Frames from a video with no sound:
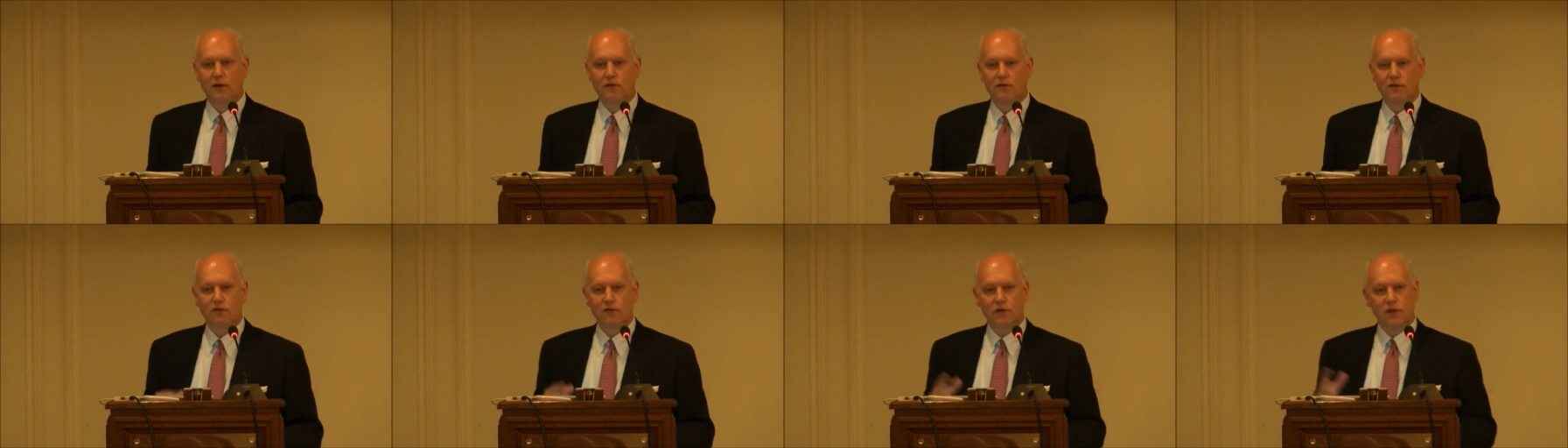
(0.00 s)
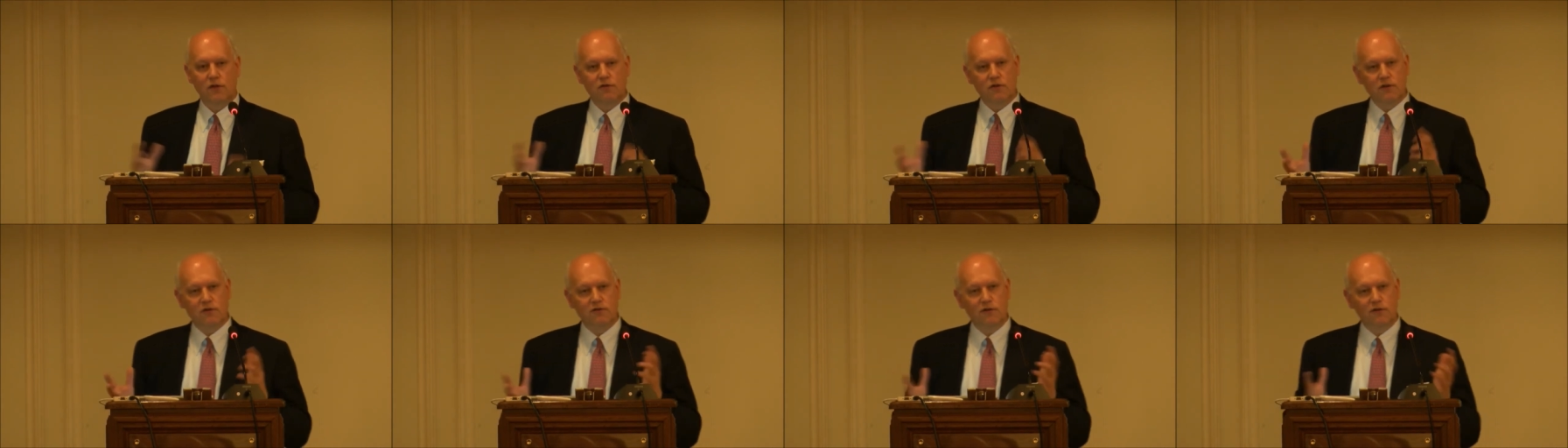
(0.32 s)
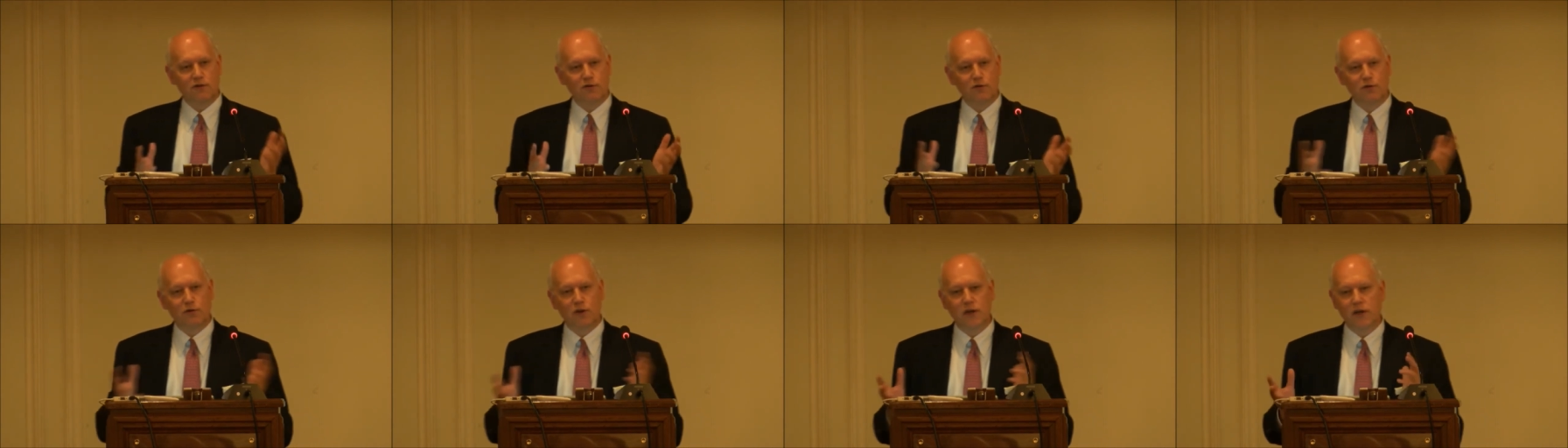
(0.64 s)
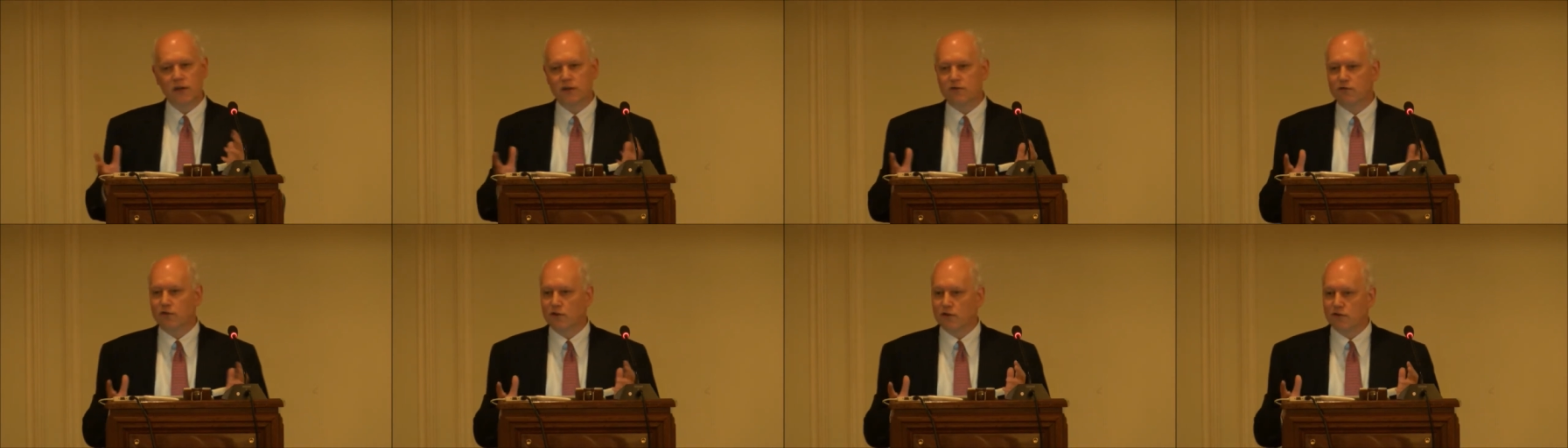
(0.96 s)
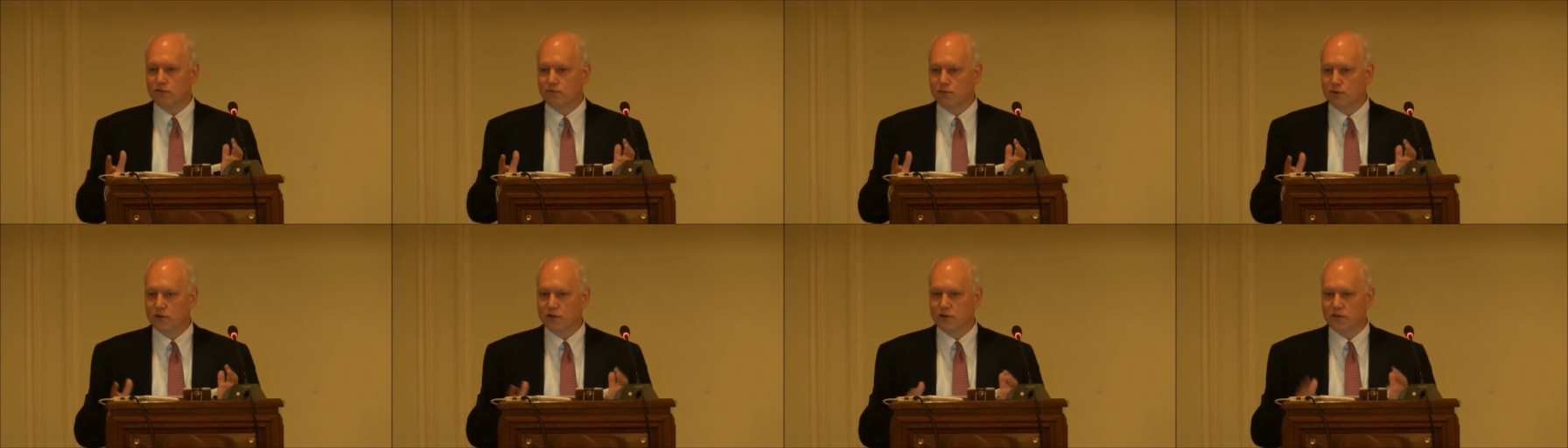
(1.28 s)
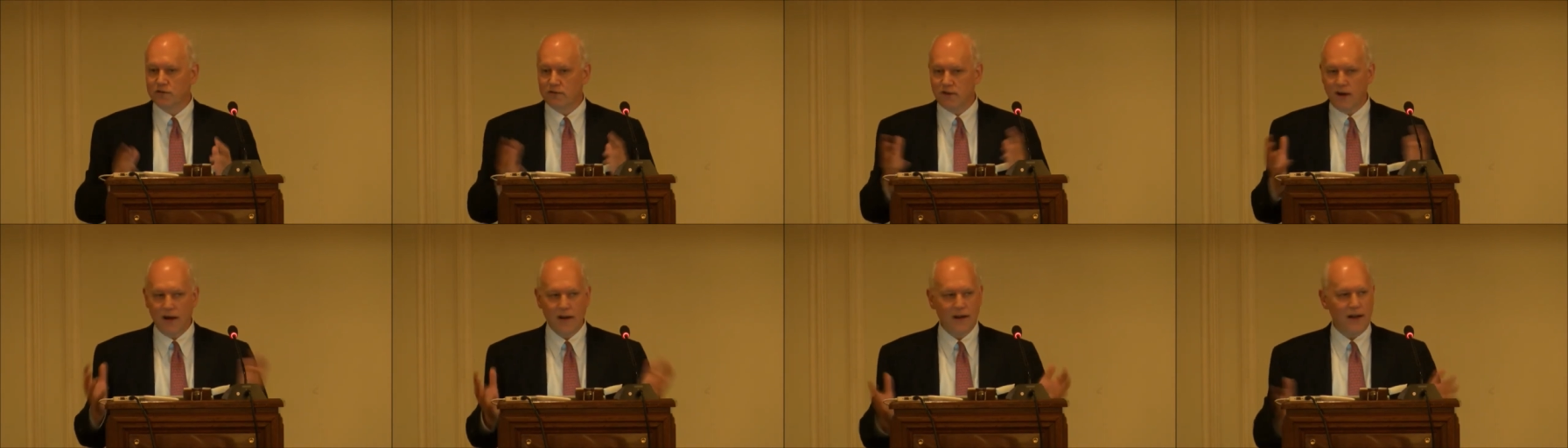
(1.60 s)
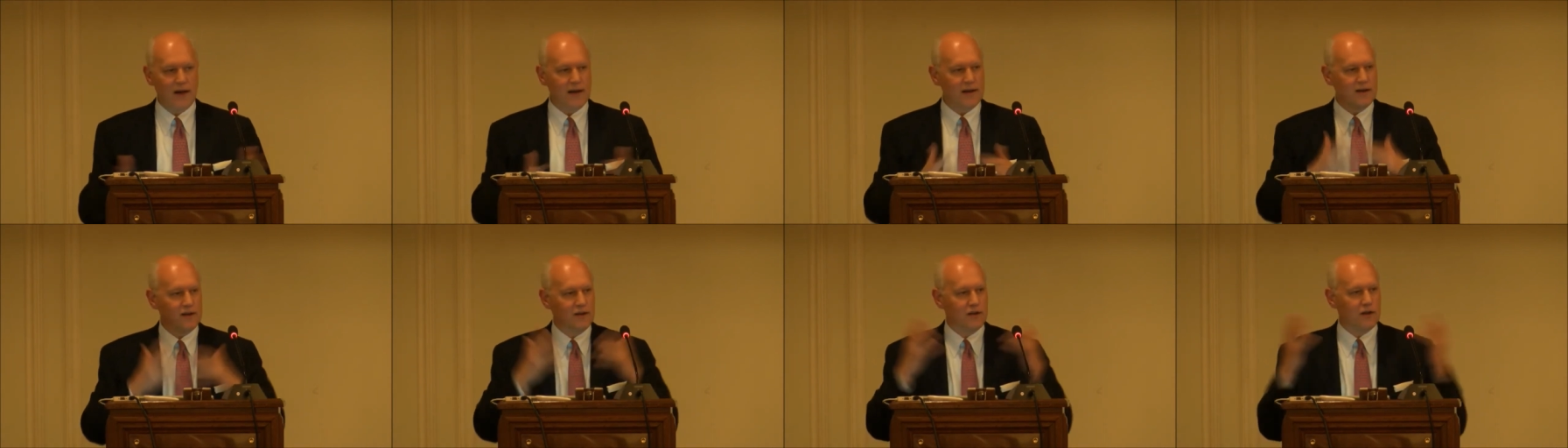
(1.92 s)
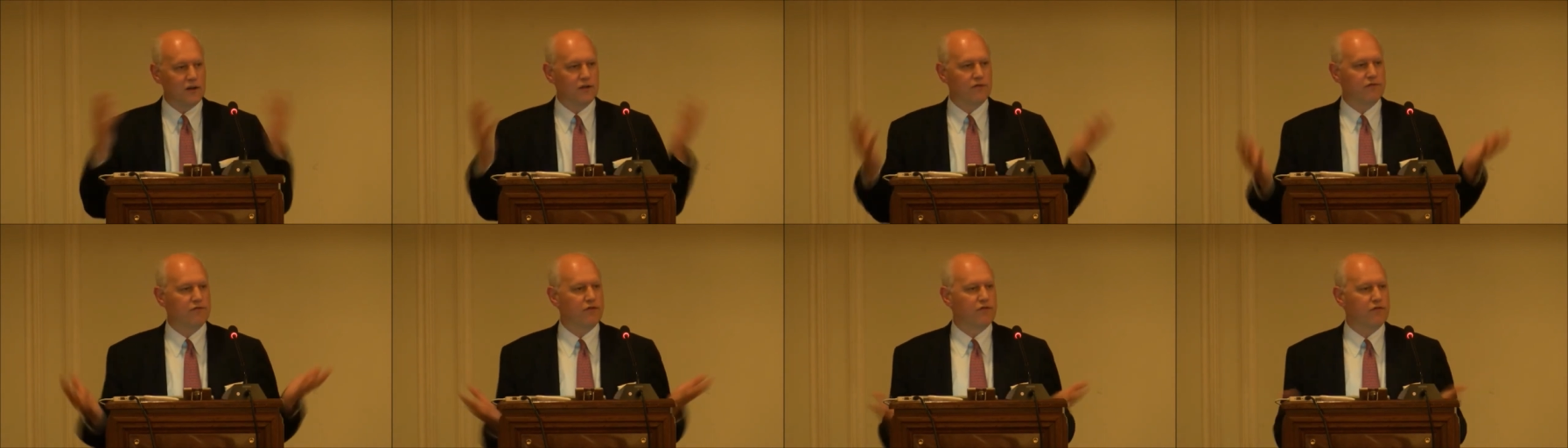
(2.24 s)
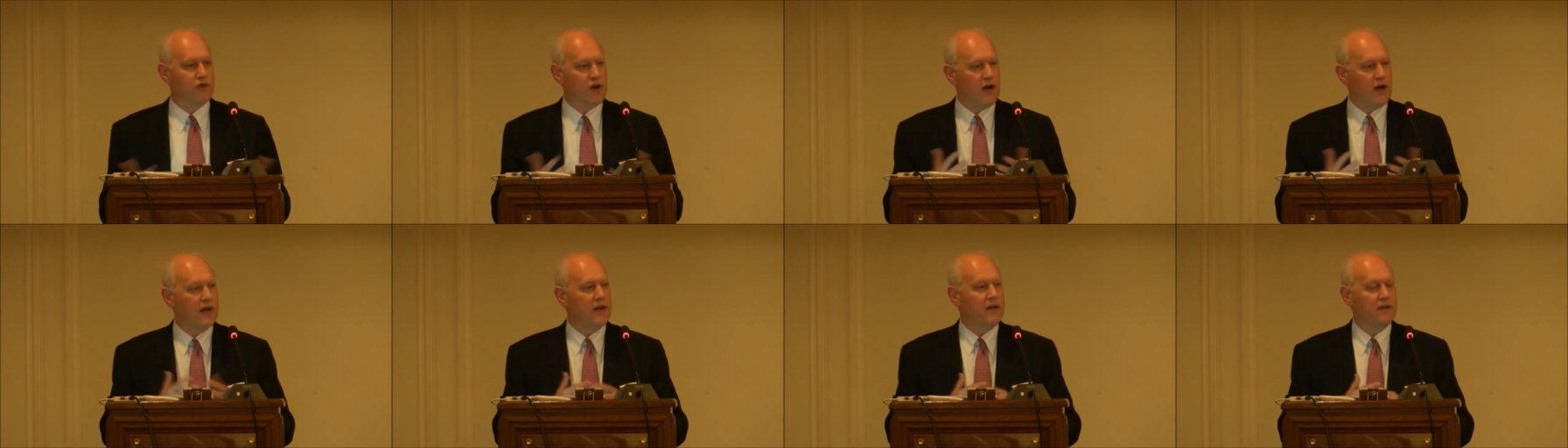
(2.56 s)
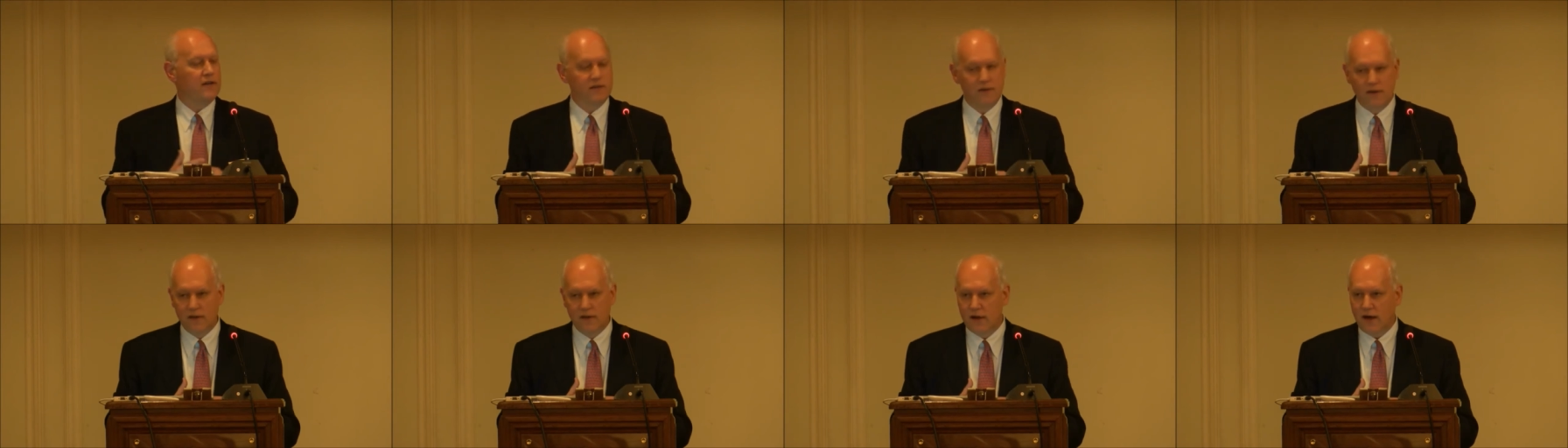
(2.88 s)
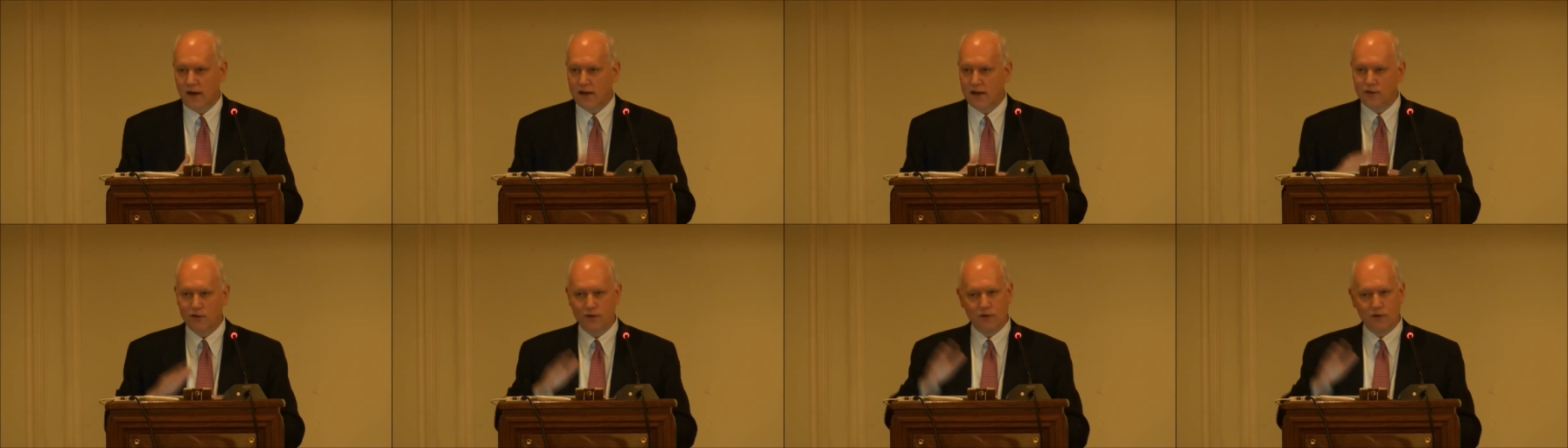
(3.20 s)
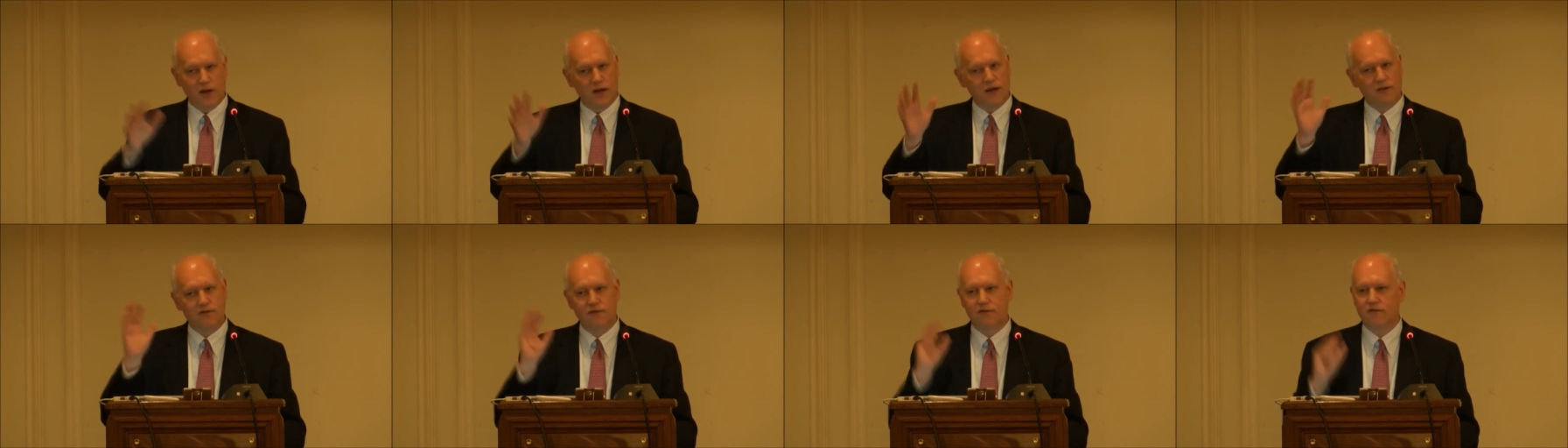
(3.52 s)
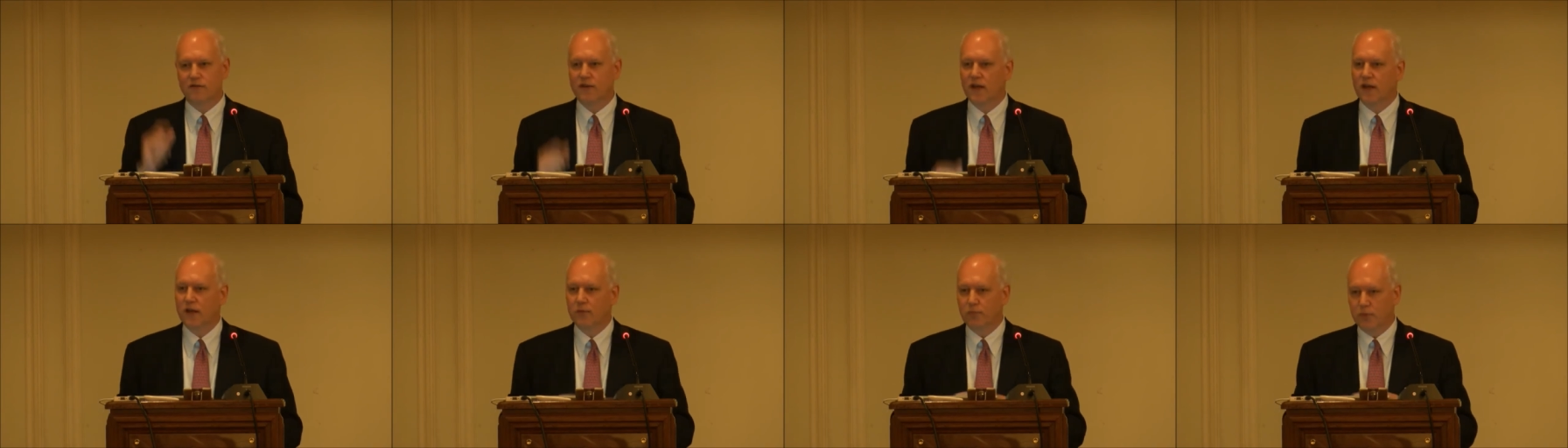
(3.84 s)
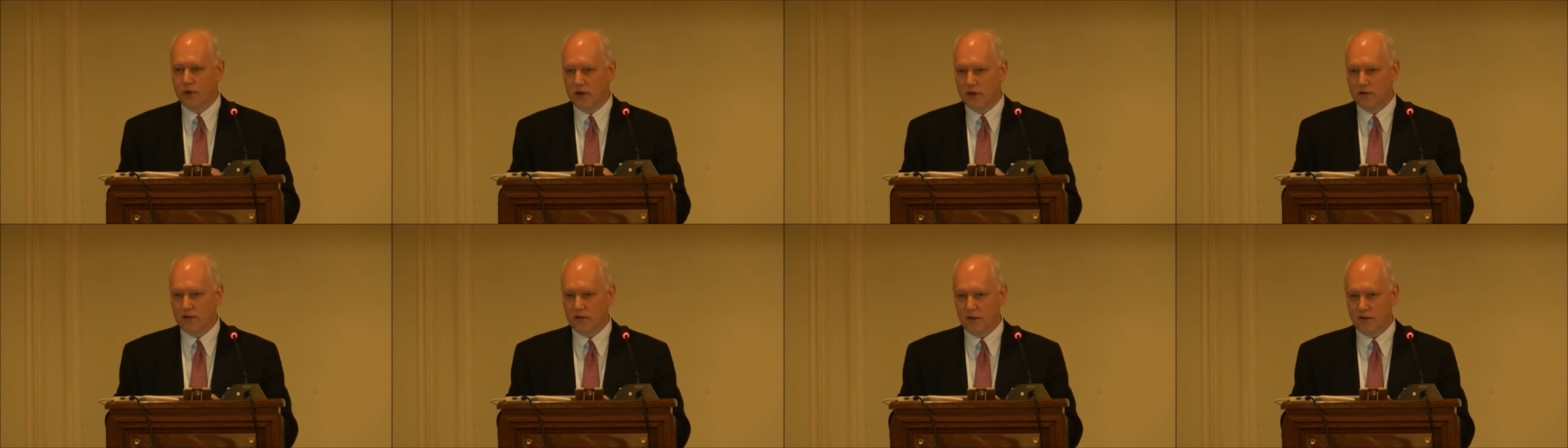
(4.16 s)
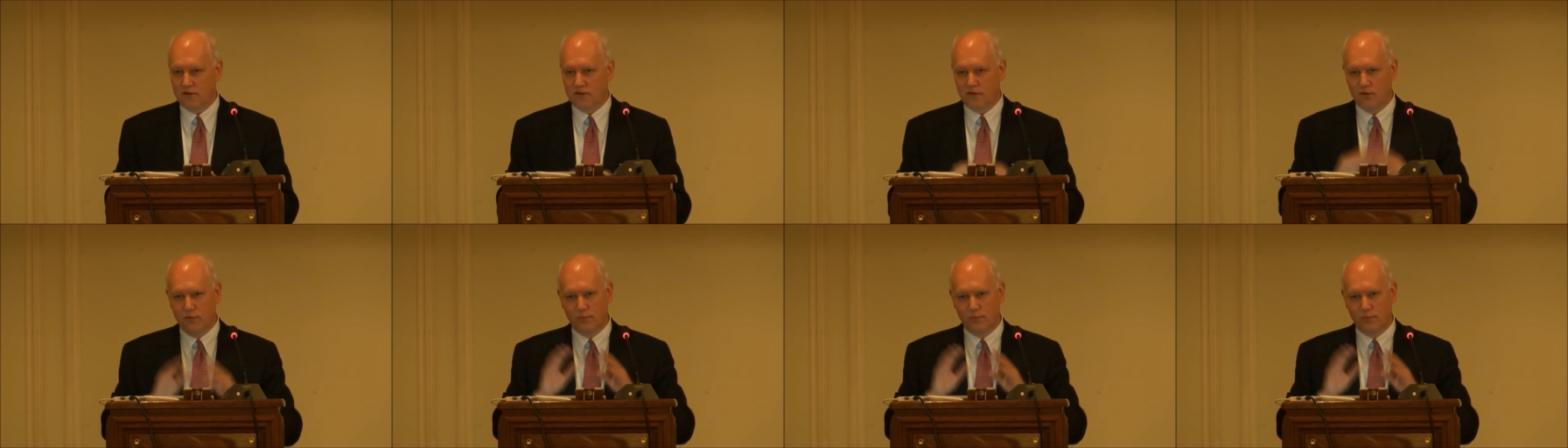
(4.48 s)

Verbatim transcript: So there is a dual interest, which is I like a lot of variety, I don't like sustainability,